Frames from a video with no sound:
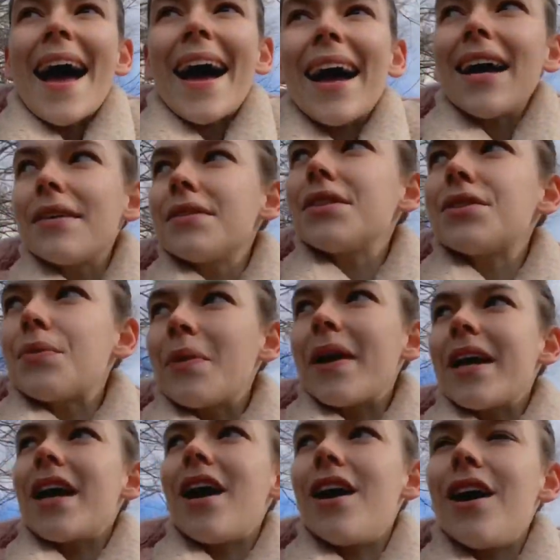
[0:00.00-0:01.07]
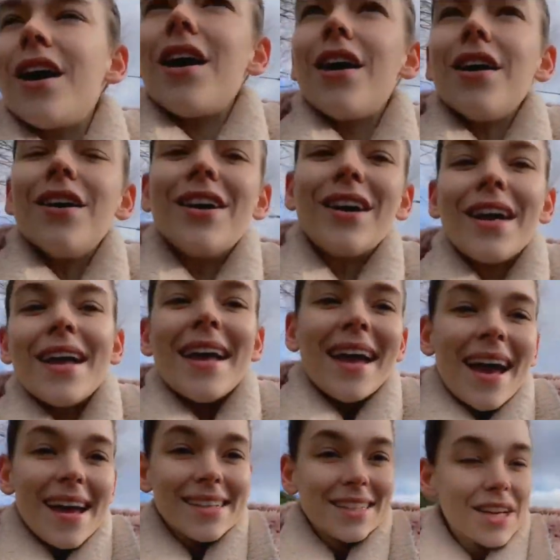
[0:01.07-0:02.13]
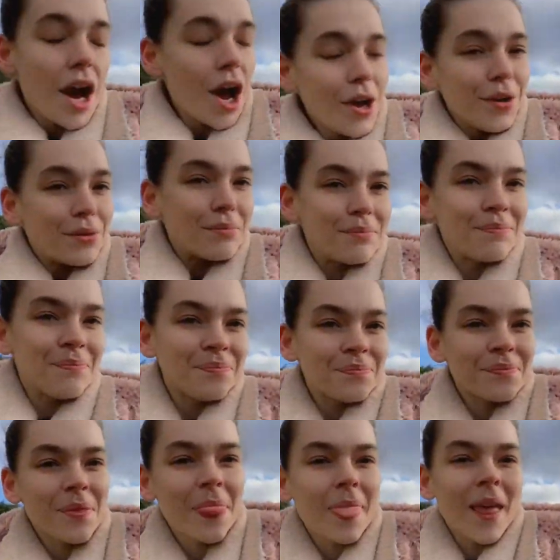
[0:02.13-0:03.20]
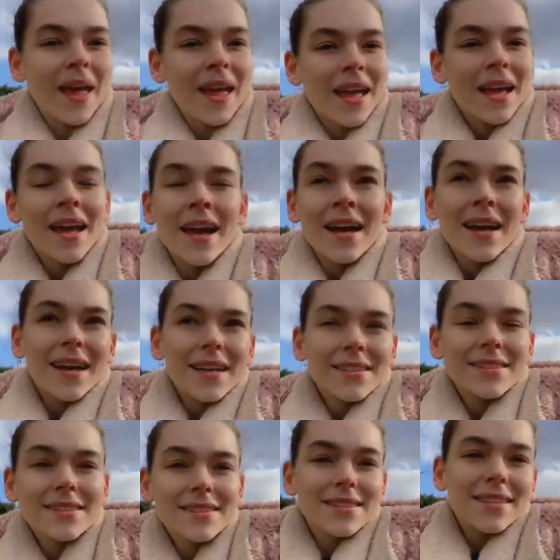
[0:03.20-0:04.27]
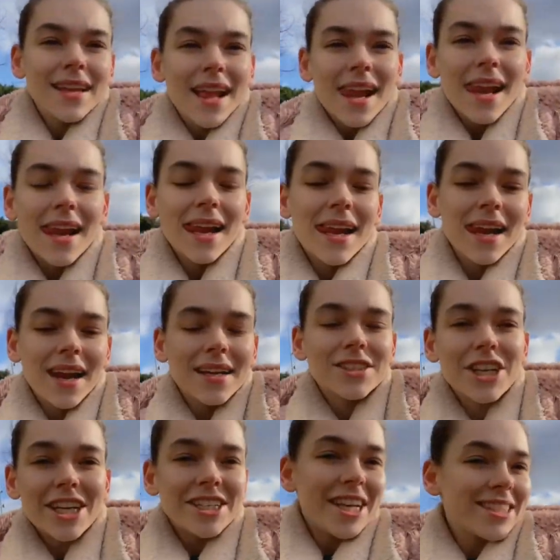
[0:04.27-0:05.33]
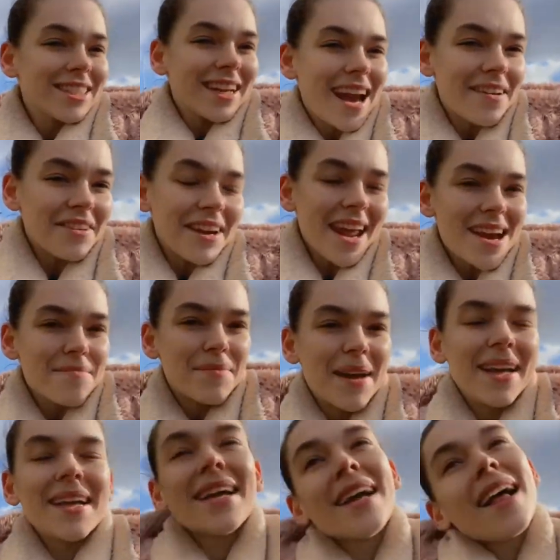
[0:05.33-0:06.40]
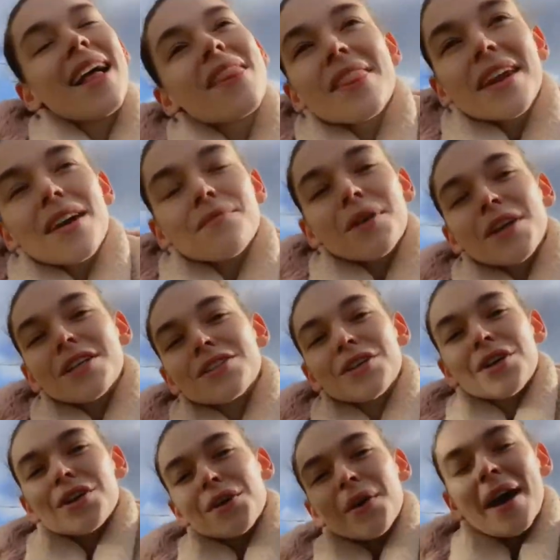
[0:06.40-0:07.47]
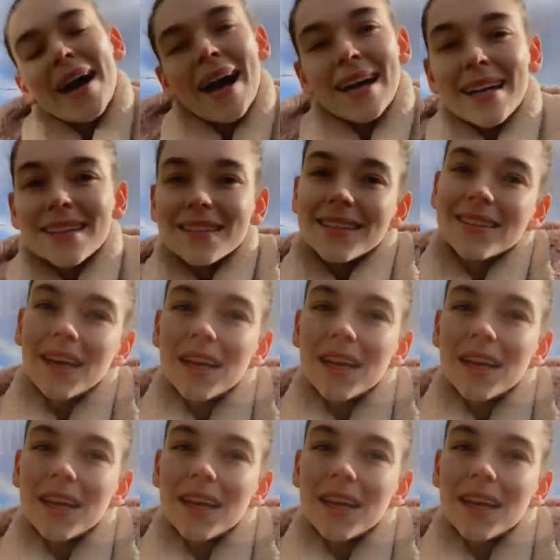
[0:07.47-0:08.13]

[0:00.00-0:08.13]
and we are heading home. And JJ's gonna have a nap, and then I'm gonna do Alex's